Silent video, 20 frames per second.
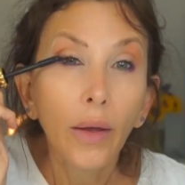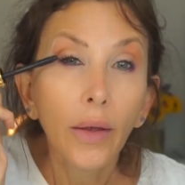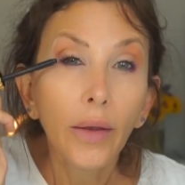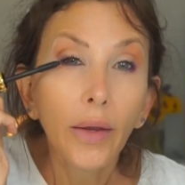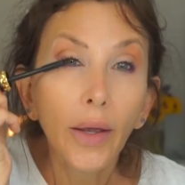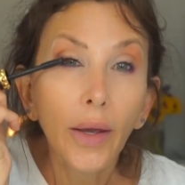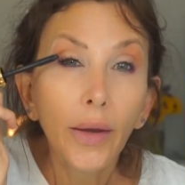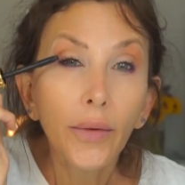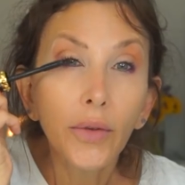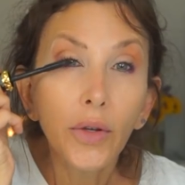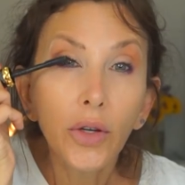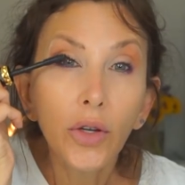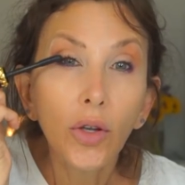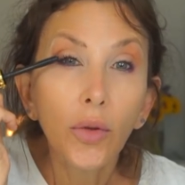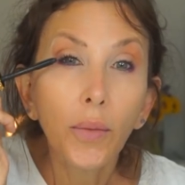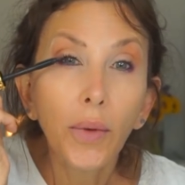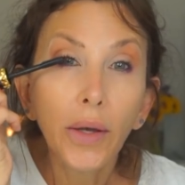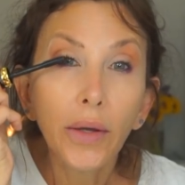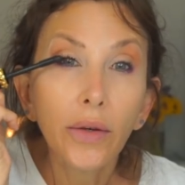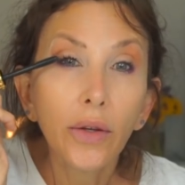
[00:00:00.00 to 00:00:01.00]
Yeah, I'm going to
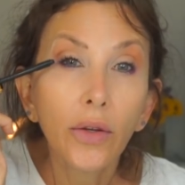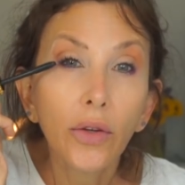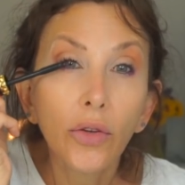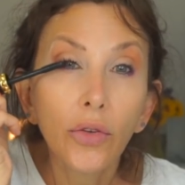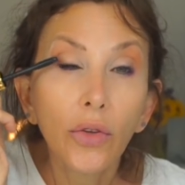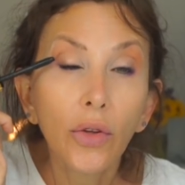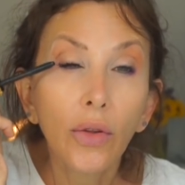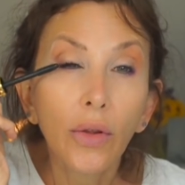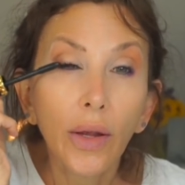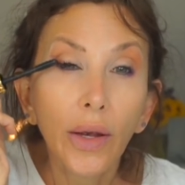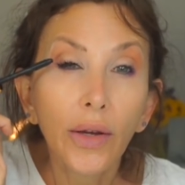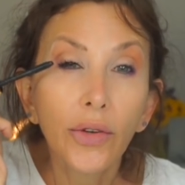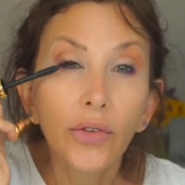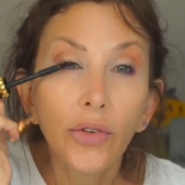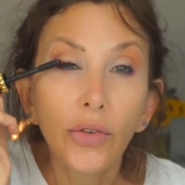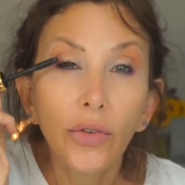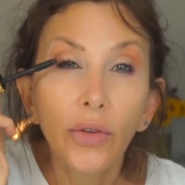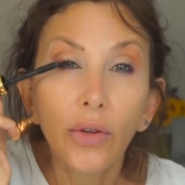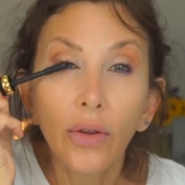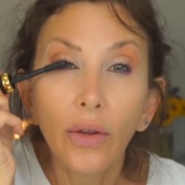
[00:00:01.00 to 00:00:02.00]
go back to using
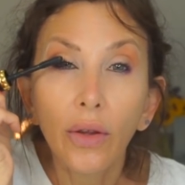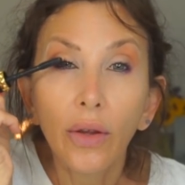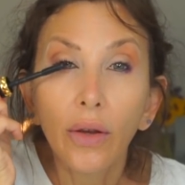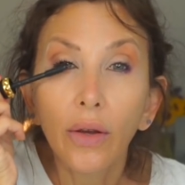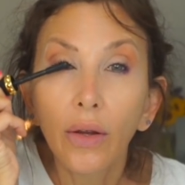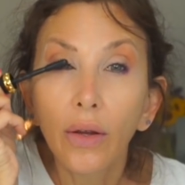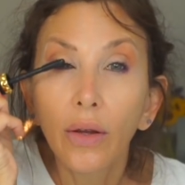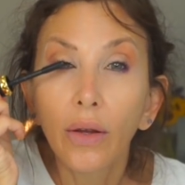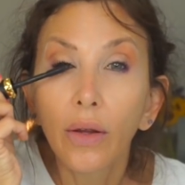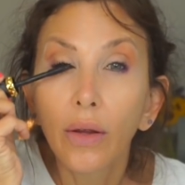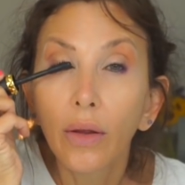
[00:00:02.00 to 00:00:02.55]
lashes again.